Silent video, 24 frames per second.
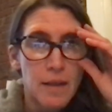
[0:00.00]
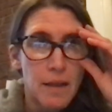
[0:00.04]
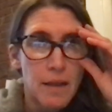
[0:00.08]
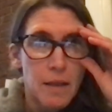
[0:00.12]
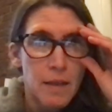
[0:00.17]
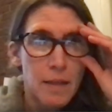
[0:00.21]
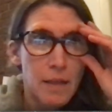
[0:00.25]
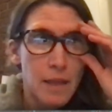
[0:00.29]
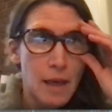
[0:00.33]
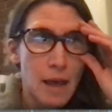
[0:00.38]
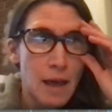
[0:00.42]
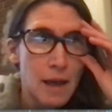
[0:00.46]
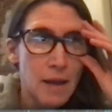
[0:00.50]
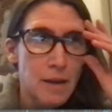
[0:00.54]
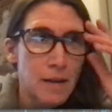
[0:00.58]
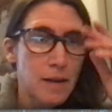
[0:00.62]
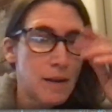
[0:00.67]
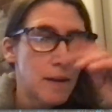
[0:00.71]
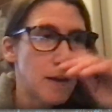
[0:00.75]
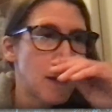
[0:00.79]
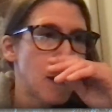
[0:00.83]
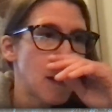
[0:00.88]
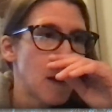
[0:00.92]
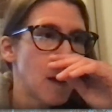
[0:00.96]
that
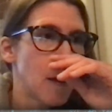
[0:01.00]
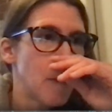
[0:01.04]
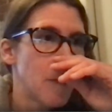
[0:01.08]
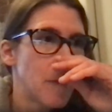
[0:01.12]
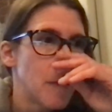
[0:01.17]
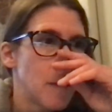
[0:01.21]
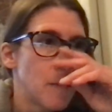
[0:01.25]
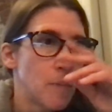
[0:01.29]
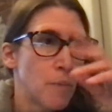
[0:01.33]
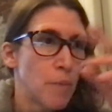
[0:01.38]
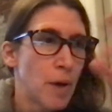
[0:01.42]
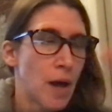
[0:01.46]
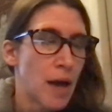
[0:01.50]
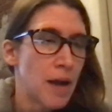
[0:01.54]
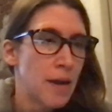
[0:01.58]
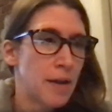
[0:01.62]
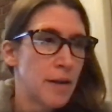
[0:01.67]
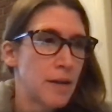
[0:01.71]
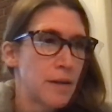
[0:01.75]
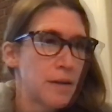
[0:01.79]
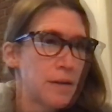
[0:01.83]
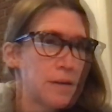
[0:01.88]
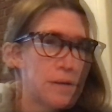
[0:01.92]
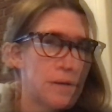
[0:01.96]
uh, the
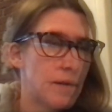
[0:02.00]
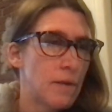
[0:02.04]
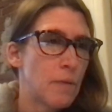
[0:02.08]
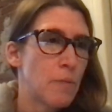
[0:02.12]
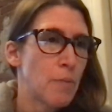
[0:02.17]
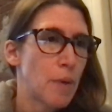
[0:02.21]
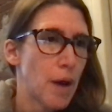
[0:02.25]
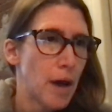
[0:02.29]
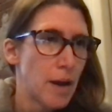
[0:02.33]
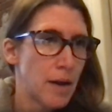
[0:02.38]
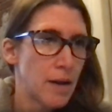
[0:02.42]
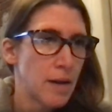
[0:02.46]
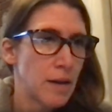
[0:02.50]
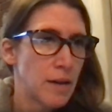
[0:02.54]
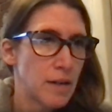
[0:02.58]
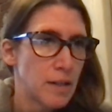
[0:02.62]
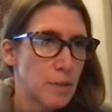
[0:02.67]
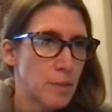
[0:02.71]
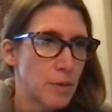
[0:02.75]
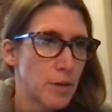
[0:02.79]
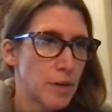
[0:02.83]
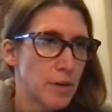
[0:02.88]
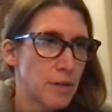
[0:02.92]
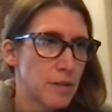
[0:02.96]
embodied the embodied
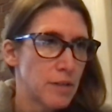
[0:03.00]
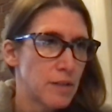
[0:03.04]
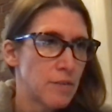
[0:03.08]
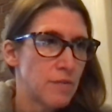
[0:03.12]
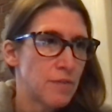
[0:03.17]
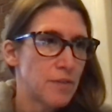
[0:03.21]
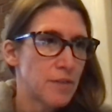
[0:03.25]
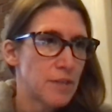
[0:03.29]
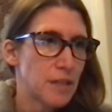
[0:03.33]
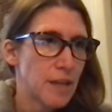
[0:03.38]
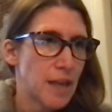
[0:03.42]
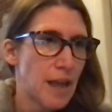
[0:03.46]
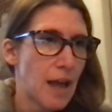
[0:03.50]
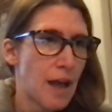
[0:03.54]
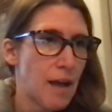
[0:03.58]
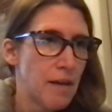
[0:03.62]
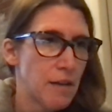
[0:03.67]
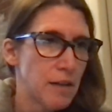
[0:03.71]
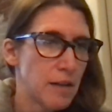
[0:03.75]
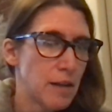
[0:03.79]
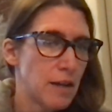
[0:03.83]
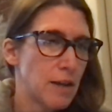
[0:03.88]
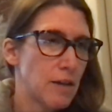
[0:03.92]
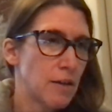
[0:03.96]
experience the
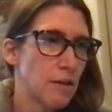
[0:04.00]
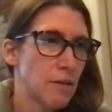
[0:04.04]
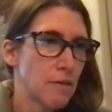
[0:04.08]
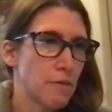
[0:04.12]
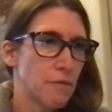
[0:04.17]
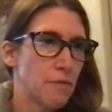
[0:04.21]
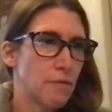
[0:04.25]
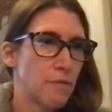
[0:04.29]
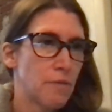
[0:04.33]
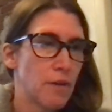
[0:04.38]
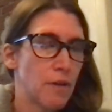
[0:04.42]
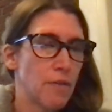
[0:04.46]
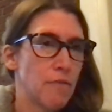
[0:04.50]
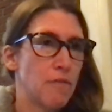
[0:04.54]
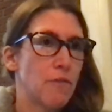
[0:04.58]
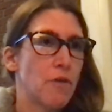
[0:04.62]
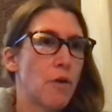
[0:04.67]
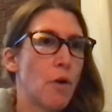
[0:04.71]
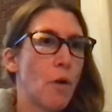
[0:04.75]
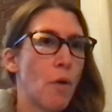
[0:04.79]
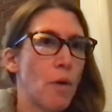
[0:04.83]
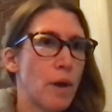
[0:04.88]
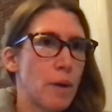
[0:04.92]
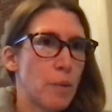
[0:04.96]
physicality of of
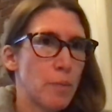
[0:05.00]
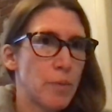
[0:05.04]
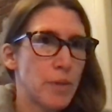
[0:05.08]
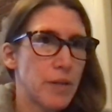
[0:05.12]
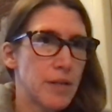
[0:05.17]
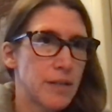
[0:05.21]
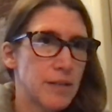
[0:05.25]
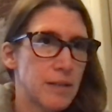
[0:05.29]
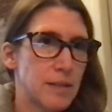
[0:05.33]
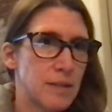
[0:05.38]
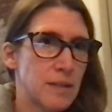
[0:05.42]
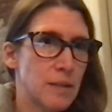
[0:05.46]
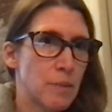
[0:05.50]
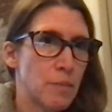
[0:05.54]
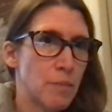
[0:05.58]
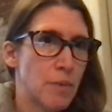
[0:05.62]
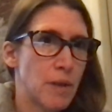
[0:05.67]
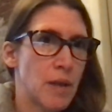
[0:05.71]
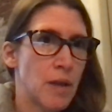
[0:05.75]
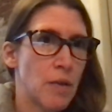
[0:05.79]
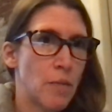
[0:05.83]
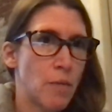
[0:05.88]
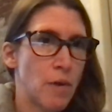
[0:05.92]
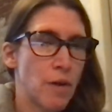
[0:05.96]
going places and
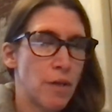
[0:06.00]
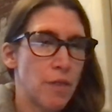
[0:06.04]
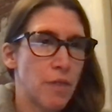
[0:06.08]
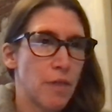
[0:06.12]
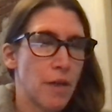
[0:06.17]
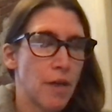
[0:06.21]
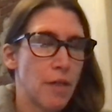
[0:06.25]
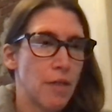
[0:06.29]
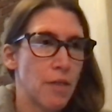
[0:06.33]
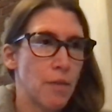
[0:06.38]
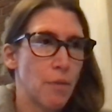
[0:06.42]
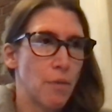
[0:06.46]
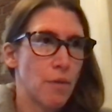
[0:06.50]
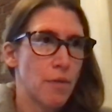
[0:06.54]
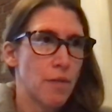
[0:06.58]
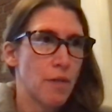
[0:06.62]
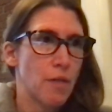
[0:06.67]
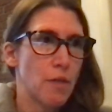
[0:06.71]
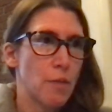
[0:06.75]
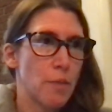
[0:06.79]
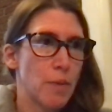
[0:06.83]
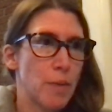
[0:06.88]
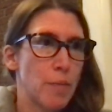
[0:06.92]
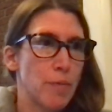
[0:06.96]
being with uh, with
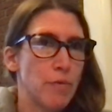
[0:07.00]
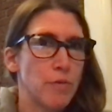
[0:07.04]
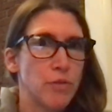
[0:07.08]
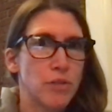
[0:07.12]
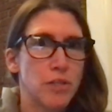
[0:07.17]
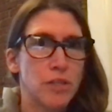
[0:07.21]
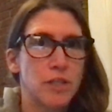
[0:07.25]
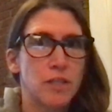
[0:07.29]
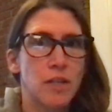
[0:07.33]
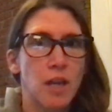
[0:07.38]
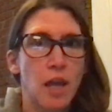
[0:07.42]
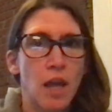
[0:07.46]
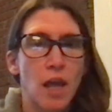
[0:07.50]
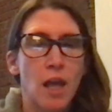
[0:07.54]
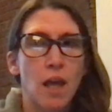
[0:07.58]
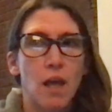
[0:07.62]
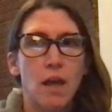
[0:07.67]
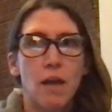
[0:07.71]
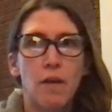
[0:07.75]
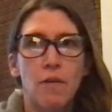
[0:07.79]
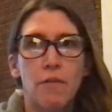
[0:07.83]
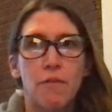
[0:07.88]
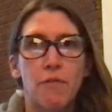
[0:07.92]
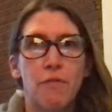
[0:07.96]
other people just
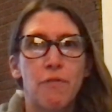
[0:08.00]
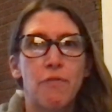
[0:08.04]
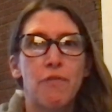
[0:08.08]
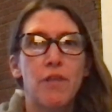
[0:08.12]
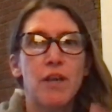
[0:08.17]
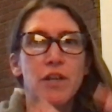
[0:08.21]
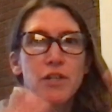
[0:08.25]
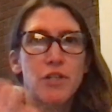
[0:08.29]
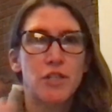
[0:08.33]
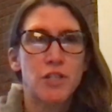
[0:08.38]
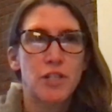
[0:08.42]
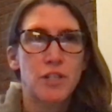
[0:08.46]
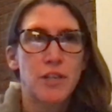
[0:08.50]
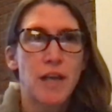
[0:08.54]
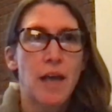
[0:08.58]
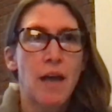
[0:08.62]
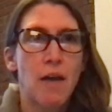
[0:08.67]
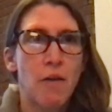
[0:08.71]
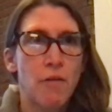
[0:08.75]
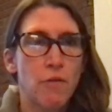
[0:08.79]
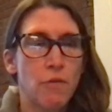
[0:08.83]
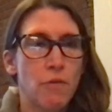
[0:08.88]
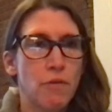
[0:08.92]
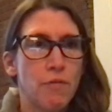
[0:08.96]
fleshes
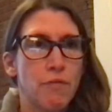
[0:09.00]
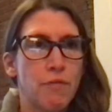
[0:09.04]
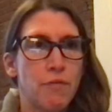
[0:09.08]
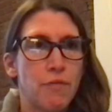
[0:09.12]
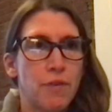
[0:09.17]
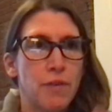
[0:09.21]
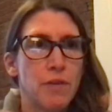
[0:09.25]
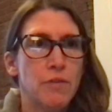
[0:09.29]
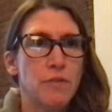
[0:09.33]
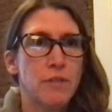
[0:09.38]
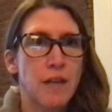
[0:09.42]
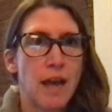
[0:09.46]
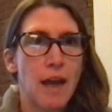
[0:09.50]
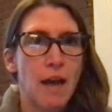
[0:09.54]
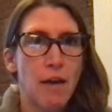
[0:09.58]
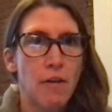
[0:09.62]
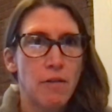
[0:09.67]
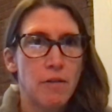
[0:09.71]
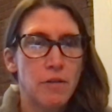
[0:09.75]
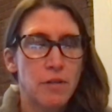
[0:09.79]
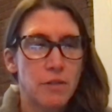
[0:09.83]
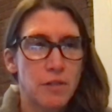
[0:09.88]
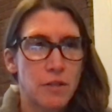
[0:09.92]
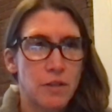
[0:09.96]
out or fills
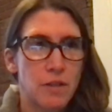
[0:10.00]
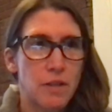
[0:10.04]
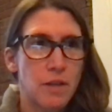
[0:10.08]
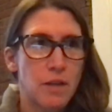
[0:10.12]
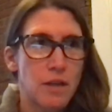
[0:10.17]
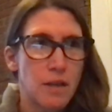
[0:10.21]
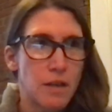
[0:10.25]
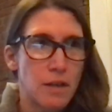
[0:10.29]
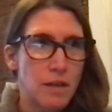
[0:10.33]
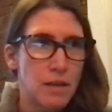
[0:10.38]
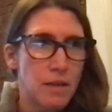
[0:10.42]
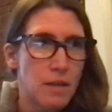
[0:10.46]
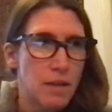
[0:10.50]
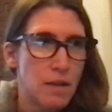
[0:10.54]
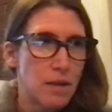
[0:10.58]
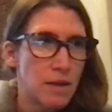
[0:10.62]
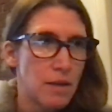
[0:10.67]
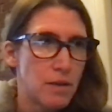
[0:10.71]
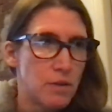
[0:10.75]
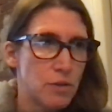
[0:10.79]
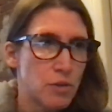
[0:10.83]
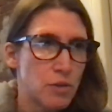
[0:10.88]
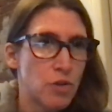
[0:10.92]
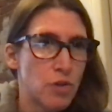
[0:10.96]
out the
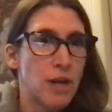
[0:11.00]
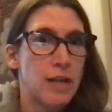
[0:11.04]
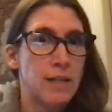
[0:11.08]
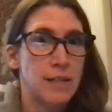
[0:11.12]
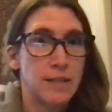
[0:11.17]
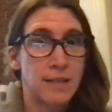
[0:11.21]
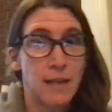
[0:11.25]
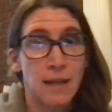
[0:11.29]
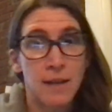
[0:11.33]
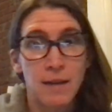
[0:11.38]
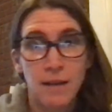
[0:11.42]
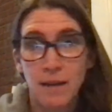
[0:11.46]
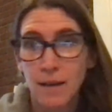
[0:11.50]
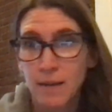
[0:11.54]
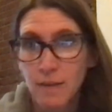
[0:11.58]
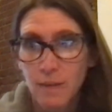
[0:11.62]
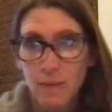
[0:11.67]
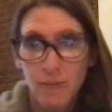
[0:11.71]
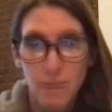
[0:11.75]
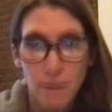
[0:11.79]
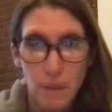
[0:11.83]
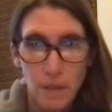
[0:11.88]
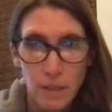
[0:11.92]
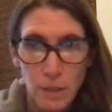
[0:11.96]
the transcendent
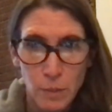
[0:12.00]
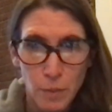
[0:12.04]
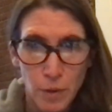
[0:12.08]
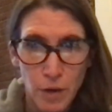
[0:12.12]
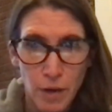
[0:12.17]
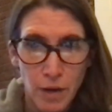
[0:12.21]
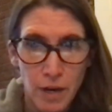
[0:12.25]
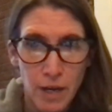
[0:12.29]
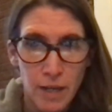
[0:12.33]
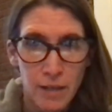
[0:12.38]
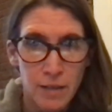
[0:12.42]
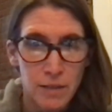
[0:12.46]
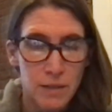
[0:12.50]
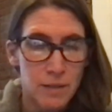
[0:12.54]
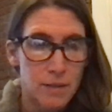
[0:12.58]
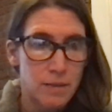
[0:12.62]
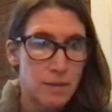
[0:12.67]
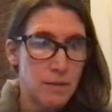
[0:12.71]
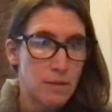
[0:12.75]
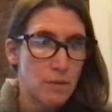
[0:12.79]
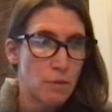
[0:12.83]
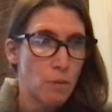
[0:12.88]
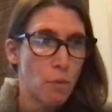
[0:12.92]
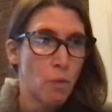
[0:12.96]

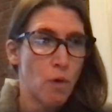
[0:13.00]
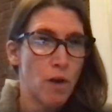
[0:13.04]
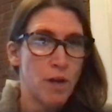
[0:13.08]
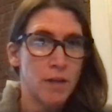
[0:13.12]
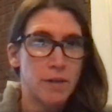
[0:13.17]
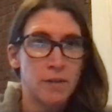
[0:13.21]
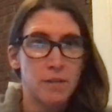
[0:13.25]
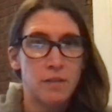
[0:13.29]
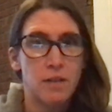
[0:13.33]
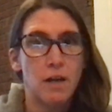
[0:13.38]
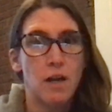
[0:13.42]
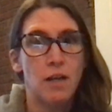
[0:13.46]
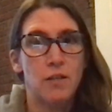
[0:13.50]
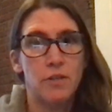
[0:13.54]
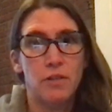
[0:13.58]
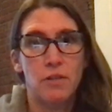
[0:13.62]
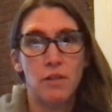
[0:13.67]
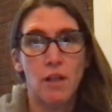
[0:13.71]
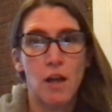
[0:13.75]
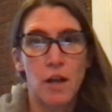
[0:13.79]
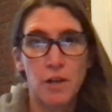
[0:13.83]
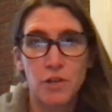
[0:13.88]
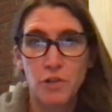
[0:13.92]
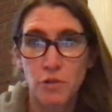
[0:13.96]
experience one's
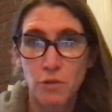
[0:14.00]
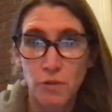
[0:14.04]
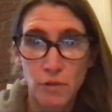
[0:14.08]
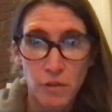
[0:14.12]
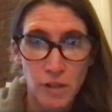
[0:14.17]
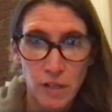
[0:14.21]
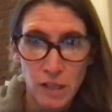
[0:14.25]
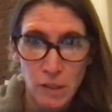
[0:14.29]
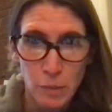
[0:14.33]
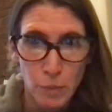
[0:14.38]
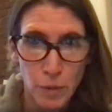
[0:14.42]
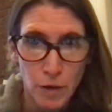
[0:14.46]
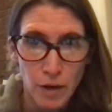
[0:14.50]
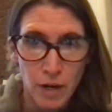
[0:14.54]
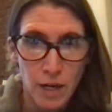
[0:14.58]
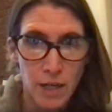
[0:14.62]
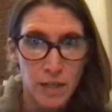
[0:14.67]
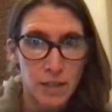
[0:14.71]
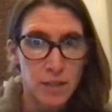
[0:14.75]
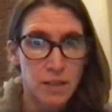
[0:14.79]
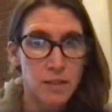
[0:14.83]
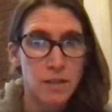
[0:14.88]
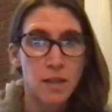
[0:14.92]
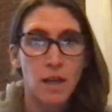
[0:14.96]
ontological
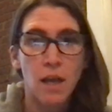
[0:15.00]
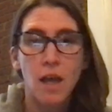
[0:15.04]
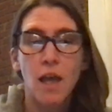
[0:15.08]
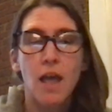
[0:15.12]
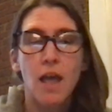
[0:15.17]
experience